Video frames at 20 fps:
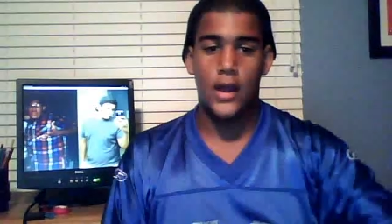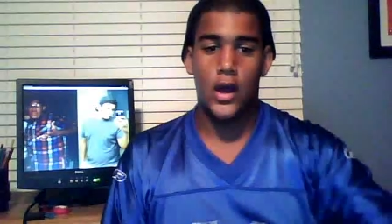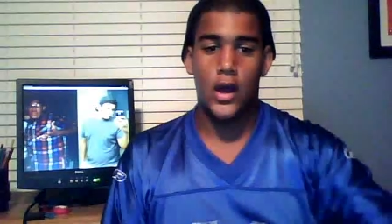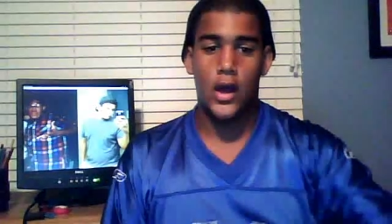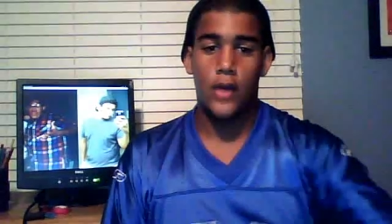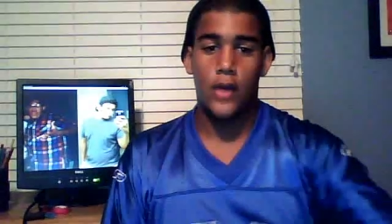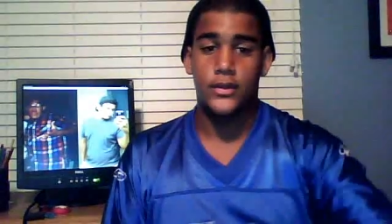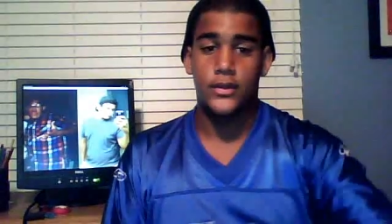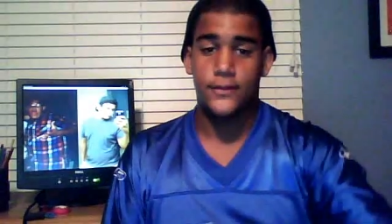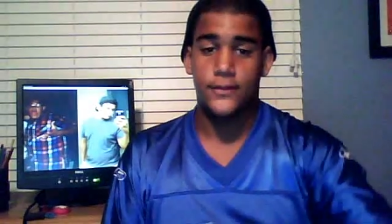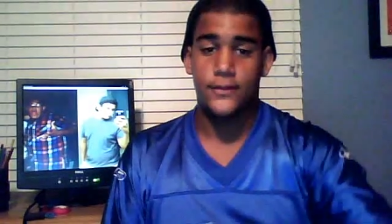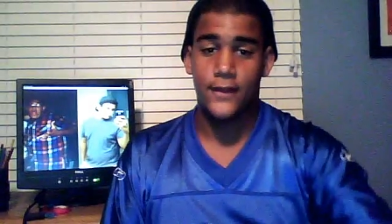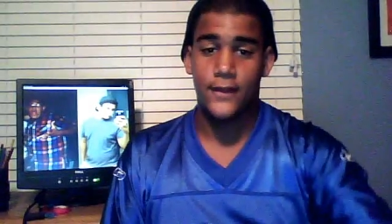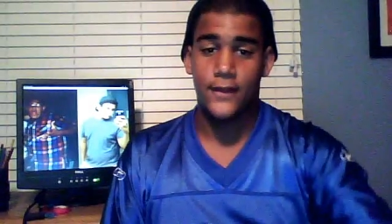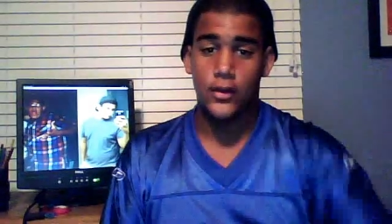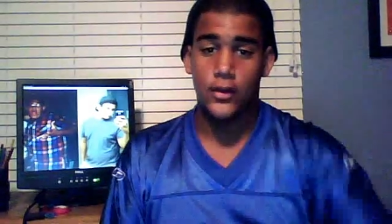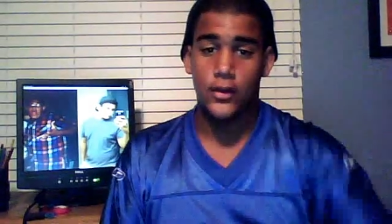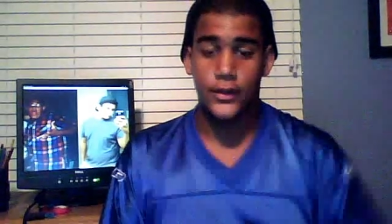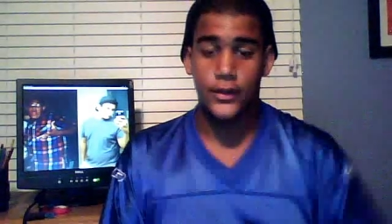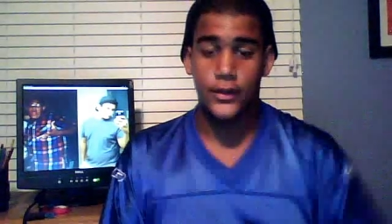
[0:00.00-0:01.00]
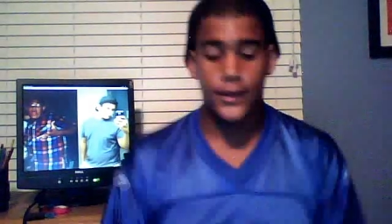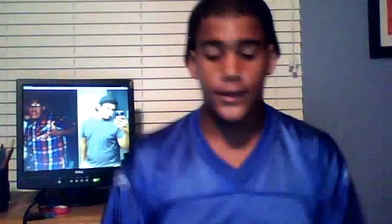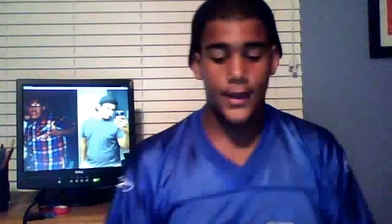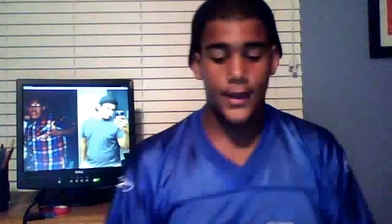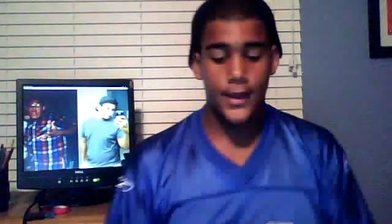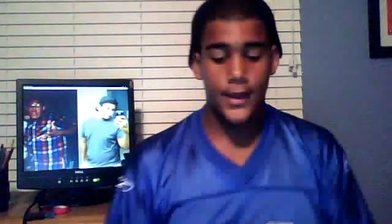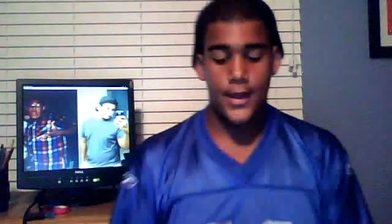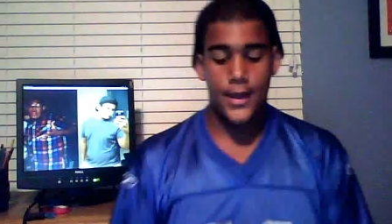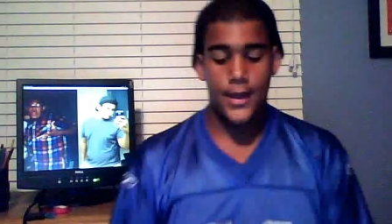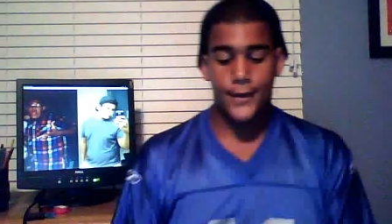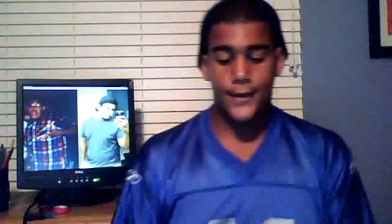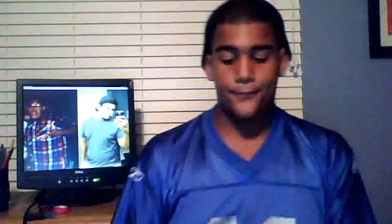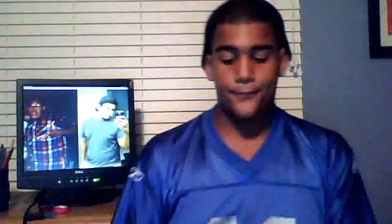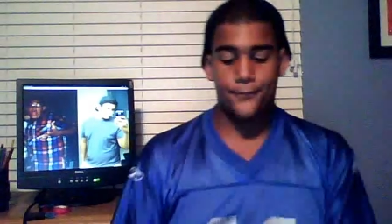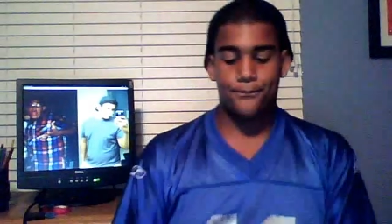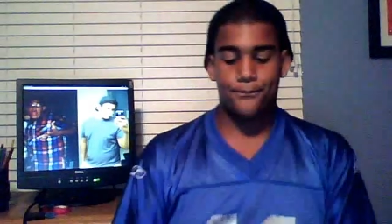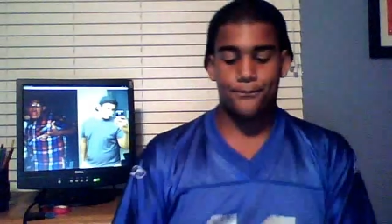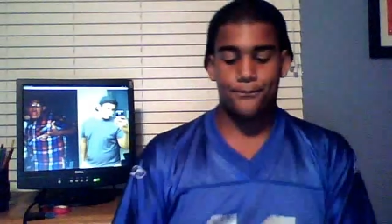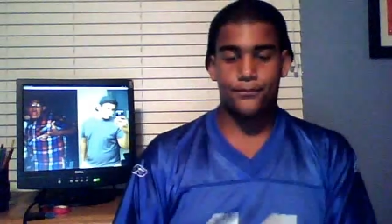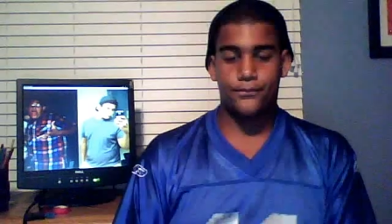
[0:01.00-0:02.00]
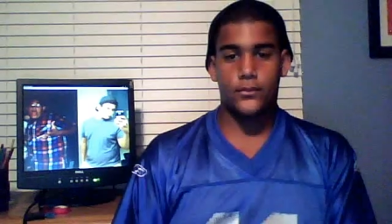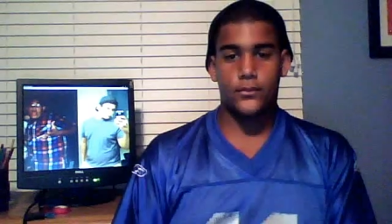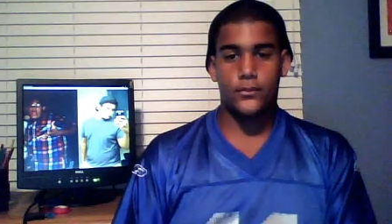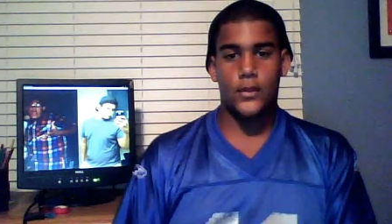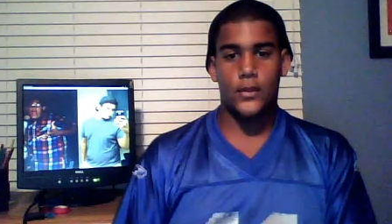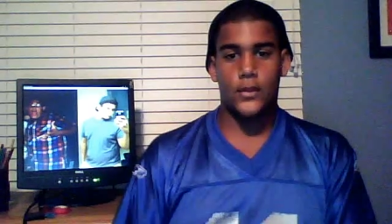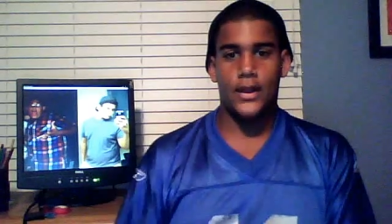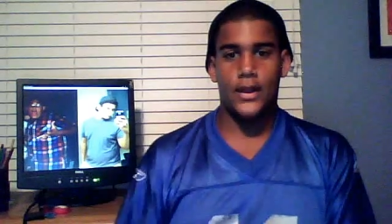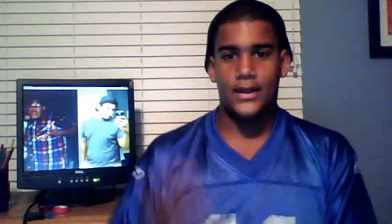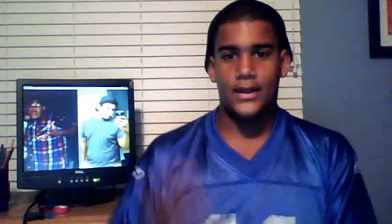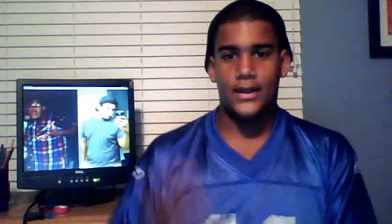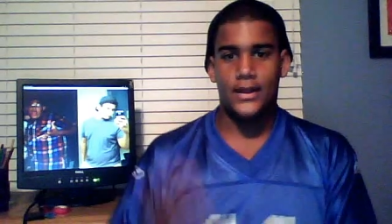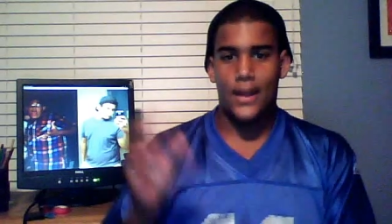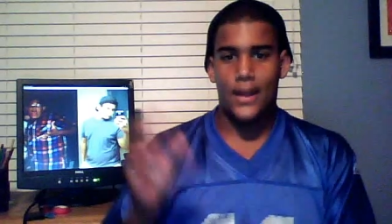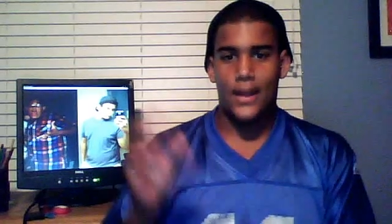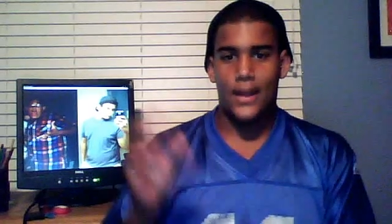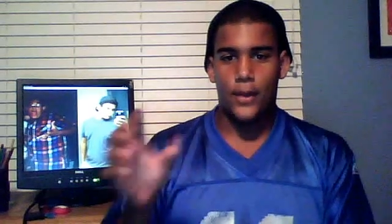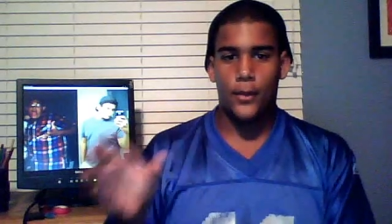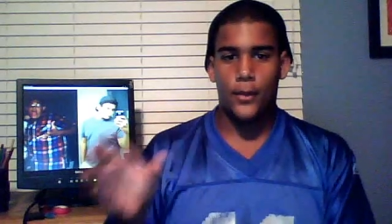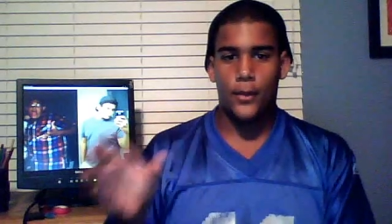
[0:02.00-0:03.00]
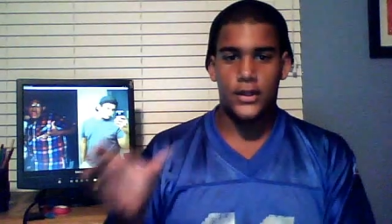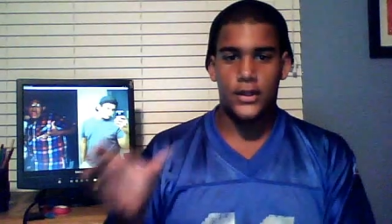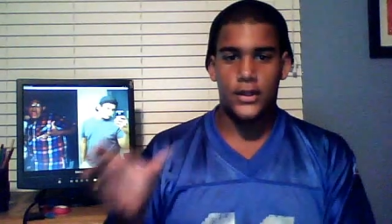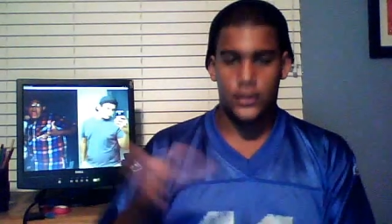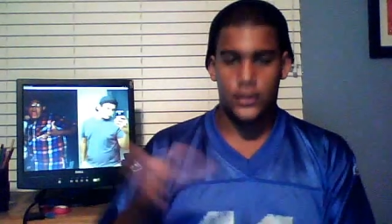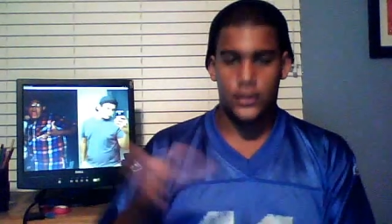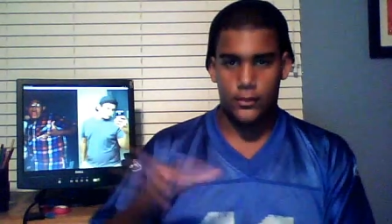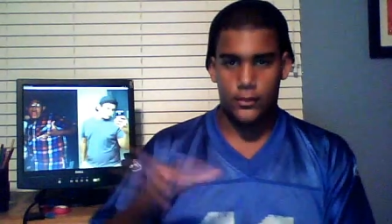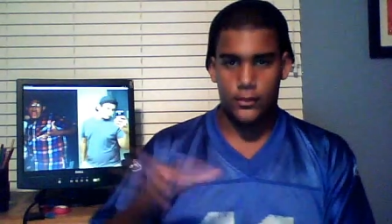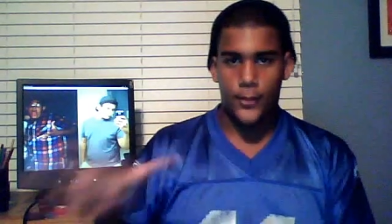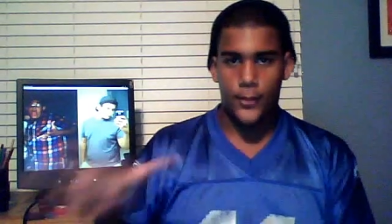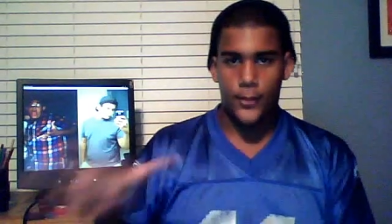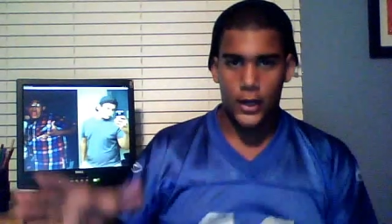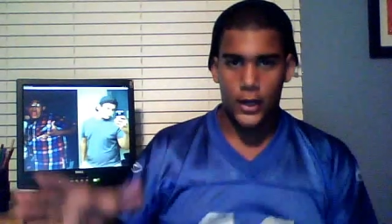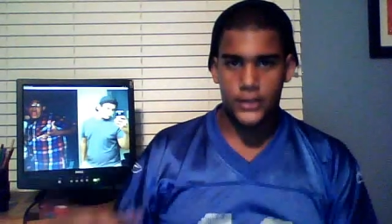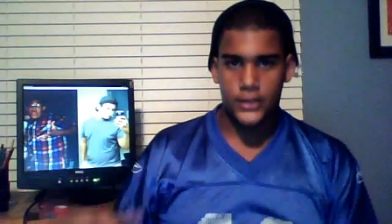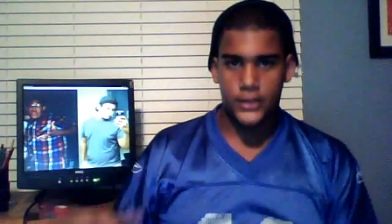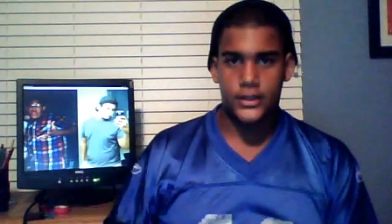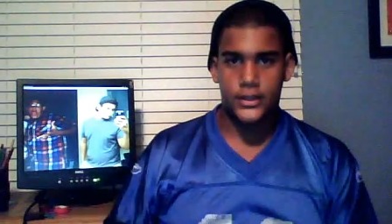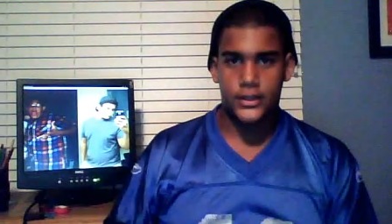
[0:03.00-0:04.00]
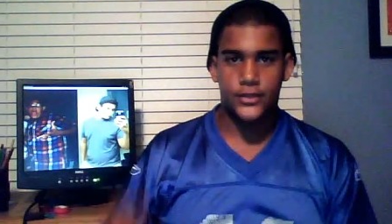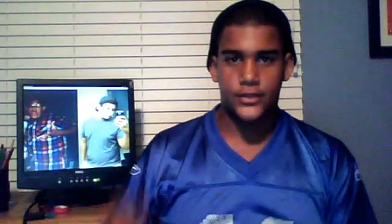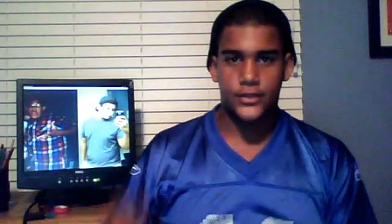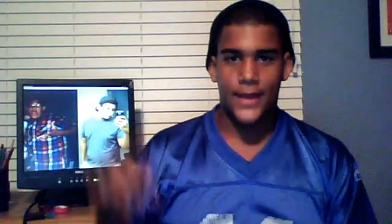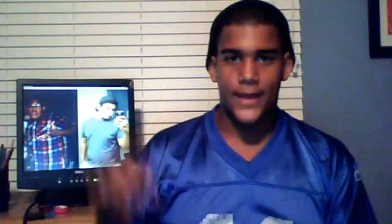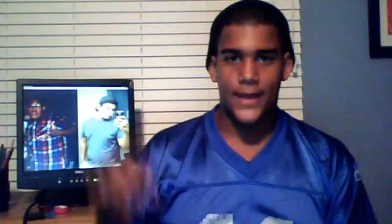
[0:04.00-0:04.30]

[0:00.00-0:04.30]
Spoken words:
was filled. Like, not bunk beds, like bunks bunks because